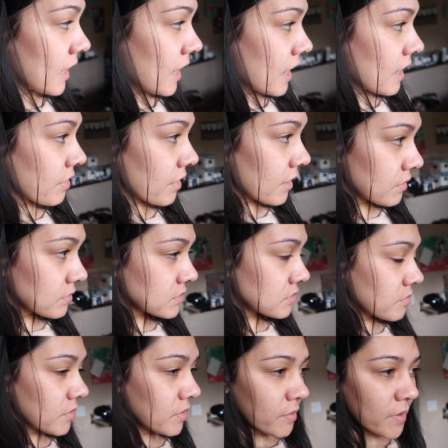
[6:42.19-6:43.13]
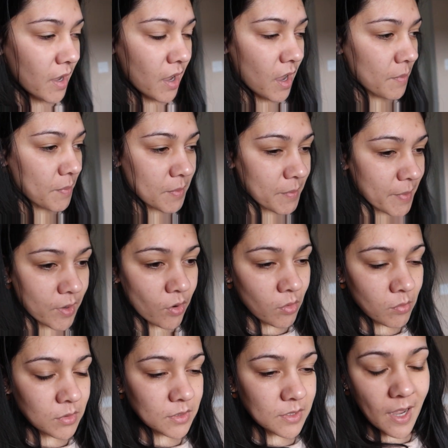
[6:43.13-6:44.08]
I thought I was gonna be up at my
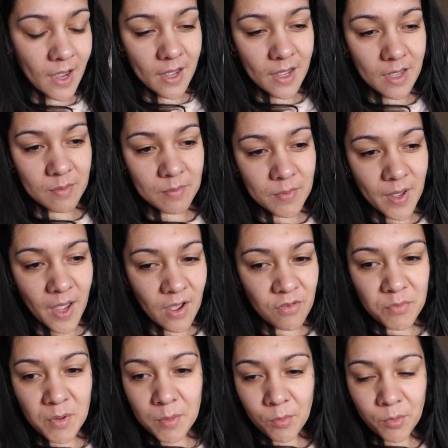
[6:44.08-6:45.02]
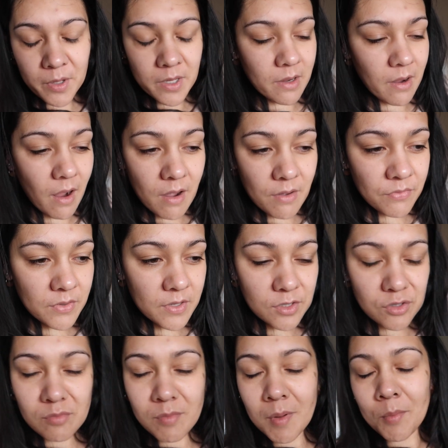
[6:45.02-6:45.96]
normal time, have my morning
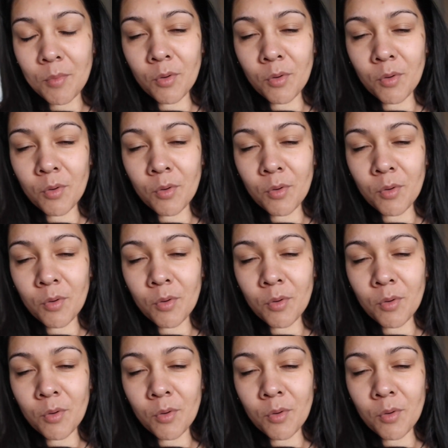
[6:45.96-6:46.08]
coffee, do my